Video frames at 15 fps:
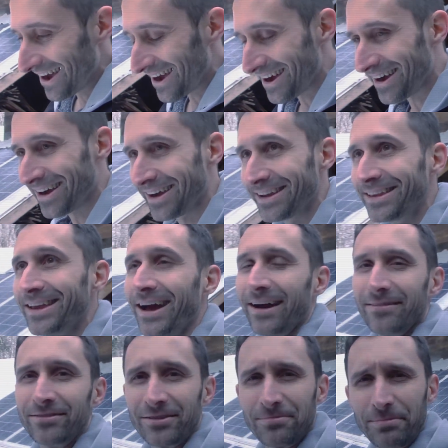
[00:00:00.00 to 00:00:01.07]
uh, yeah,
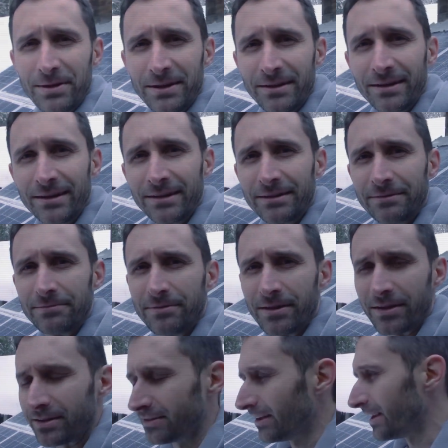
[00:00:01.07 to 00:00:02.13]
I've just been uh,
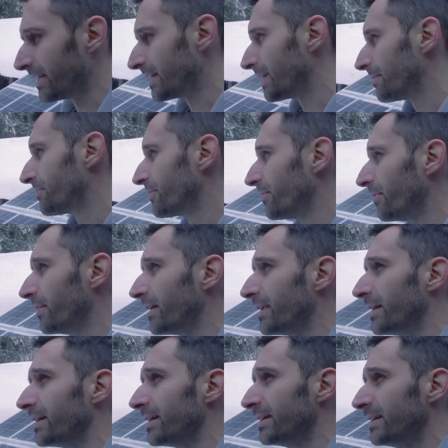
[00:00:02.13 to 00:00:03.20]
uh, setting it up so that,
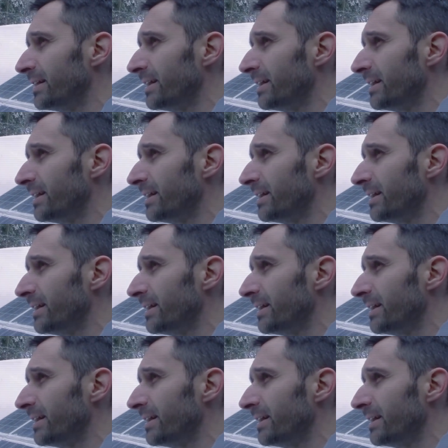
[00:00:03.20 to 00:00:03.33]
uh,